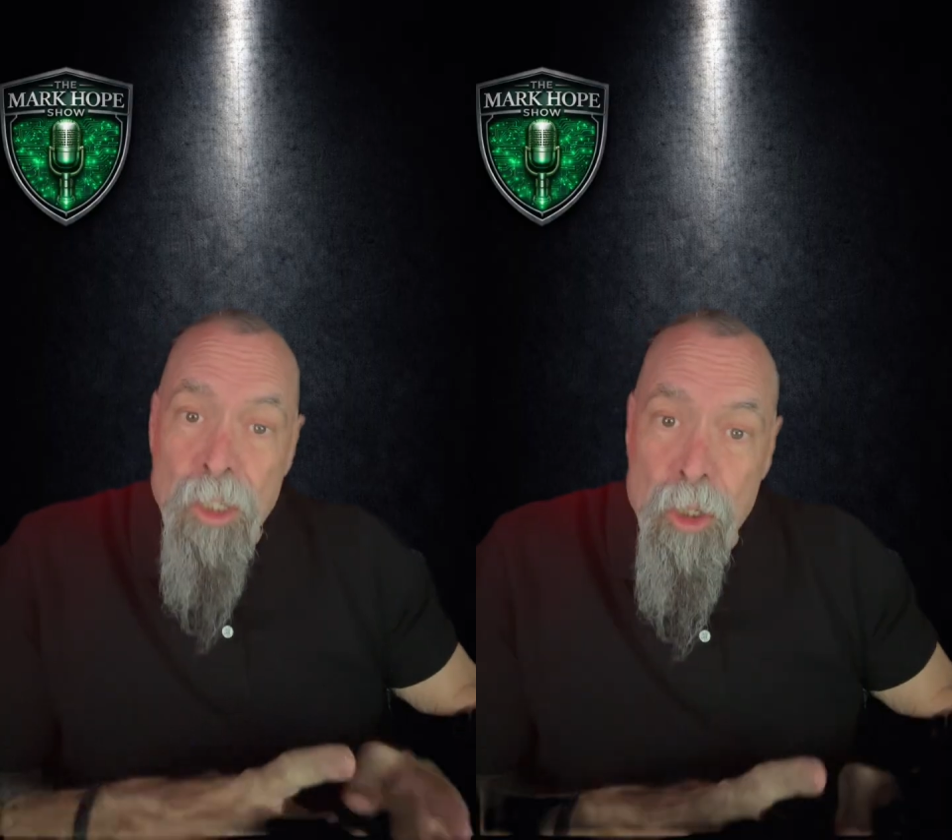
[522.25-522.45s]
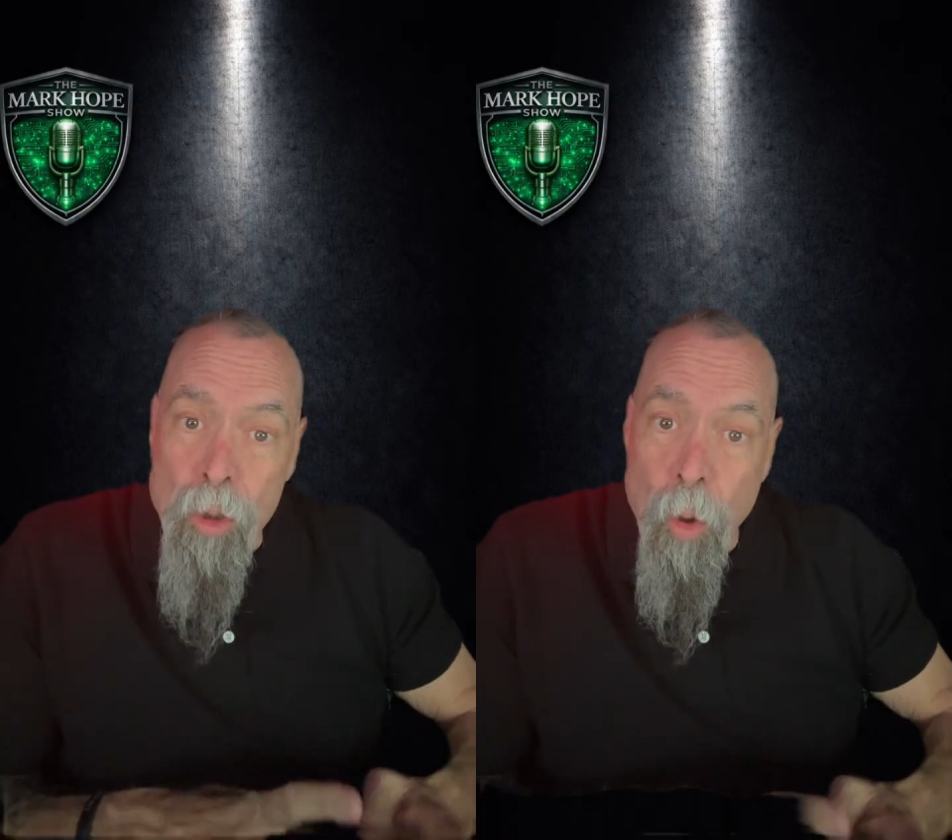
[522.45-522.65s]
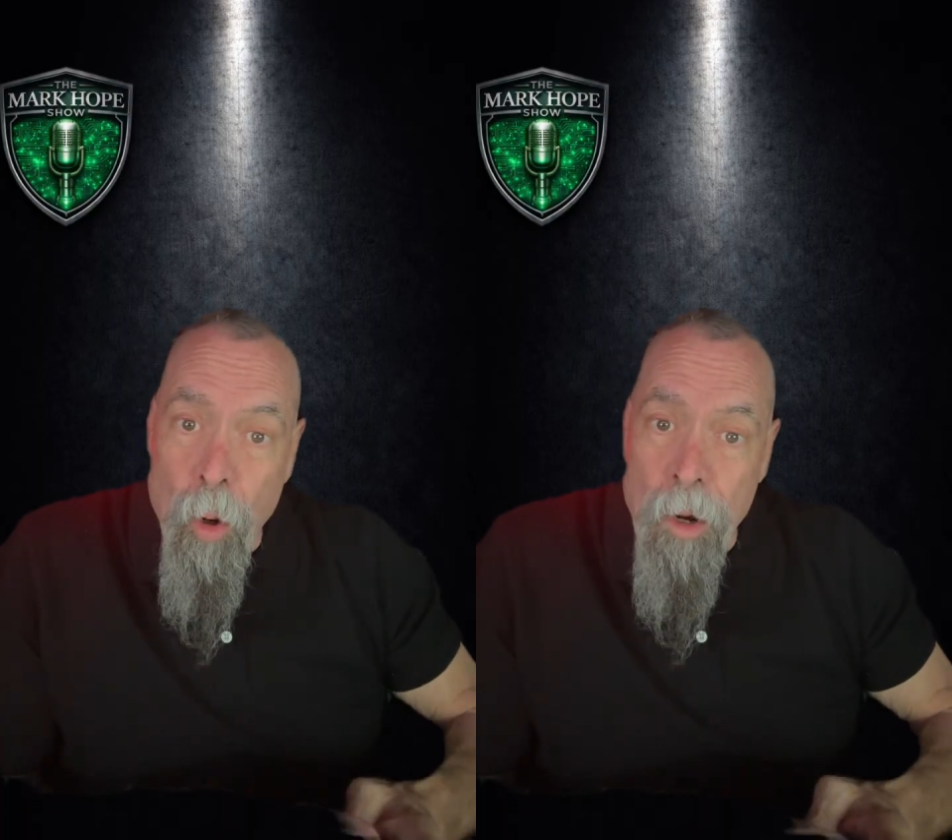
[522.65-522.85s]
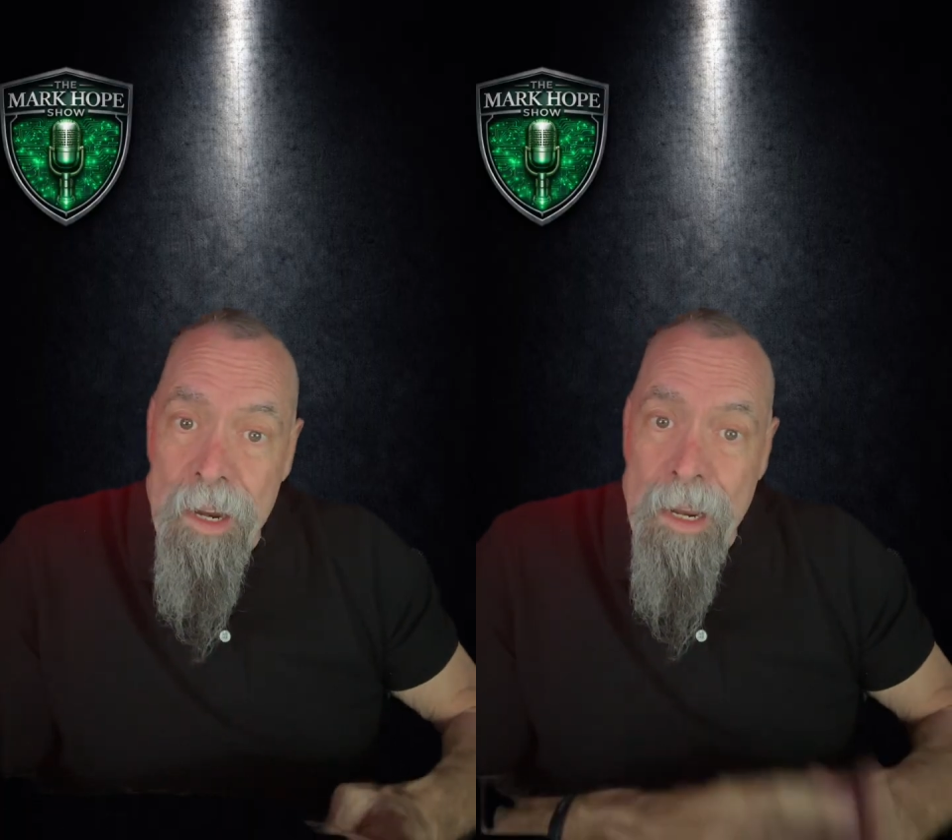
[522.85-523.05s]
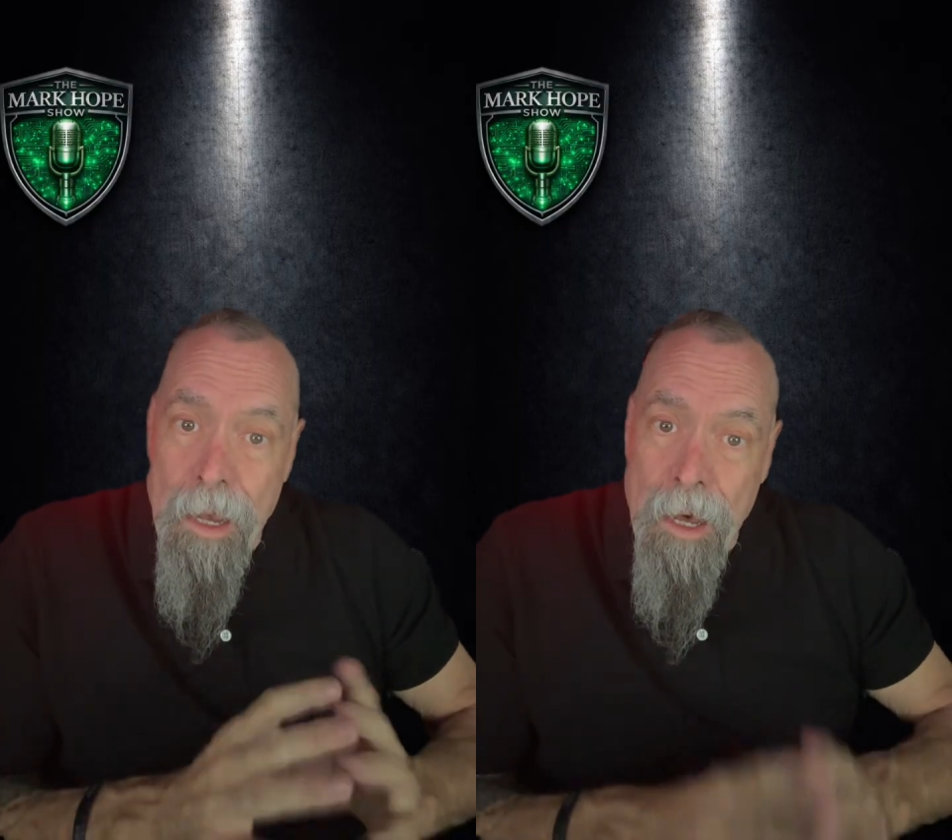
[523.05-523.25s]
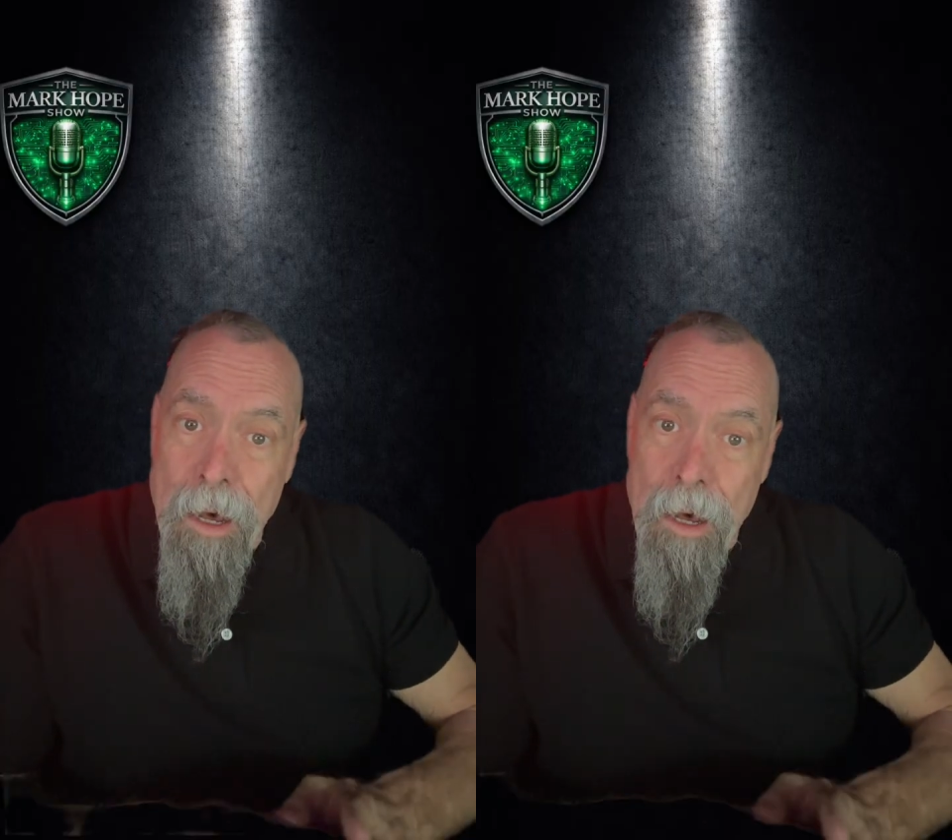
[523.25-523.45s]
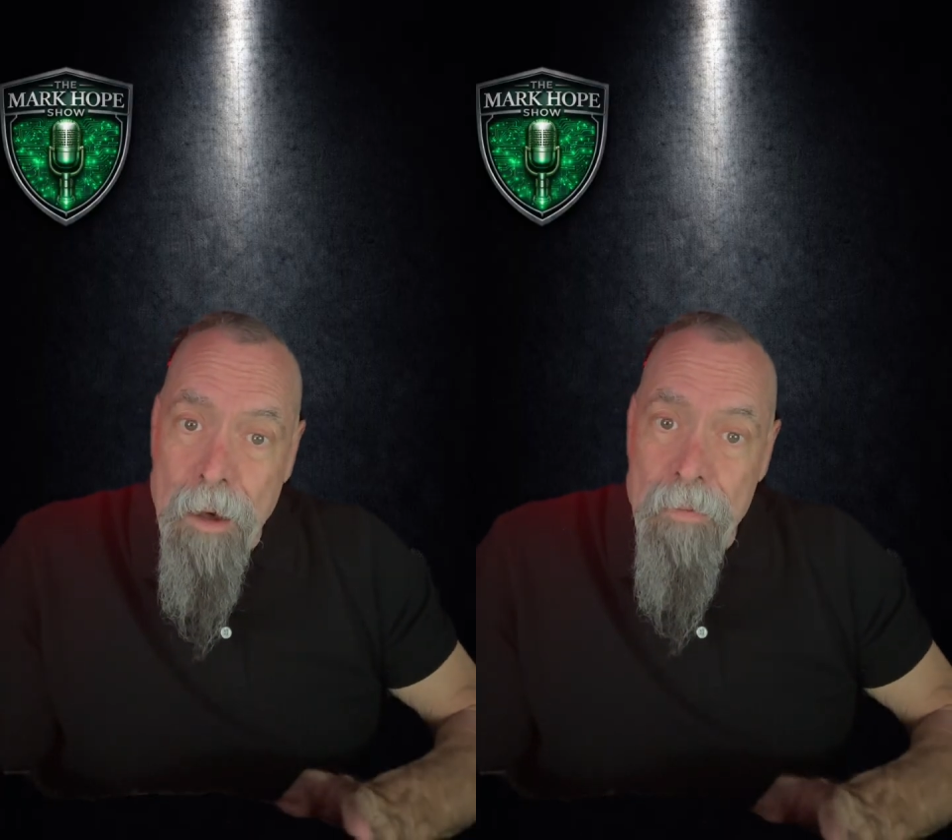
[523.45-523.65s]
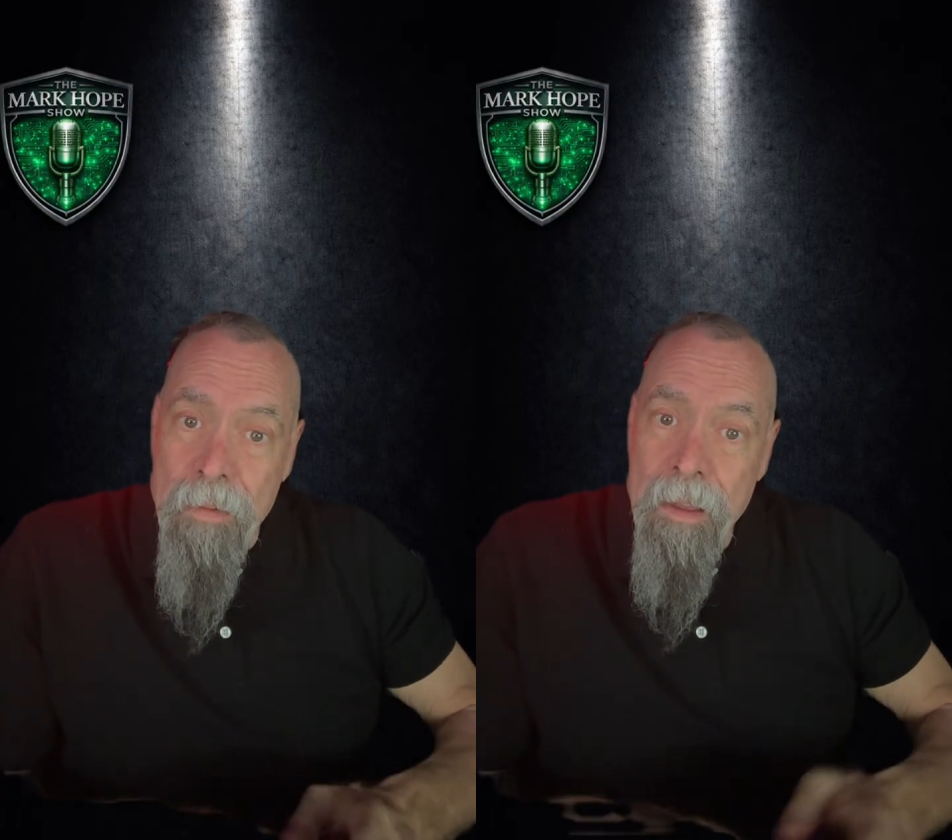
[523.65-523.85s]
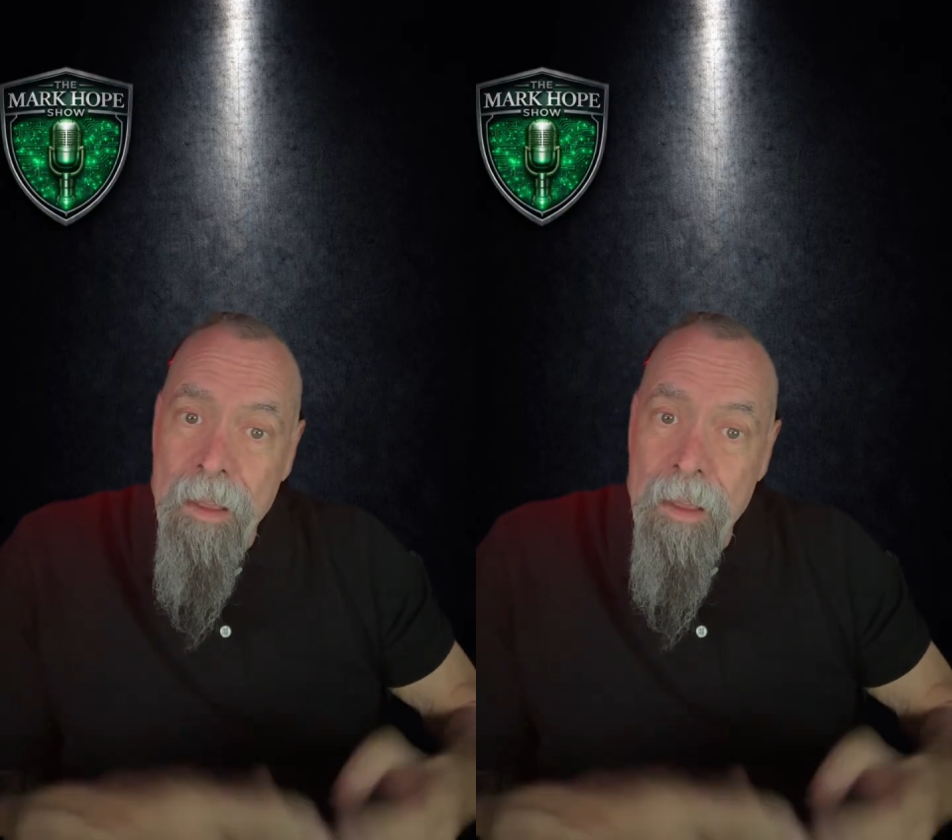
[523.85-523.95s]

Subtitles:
story of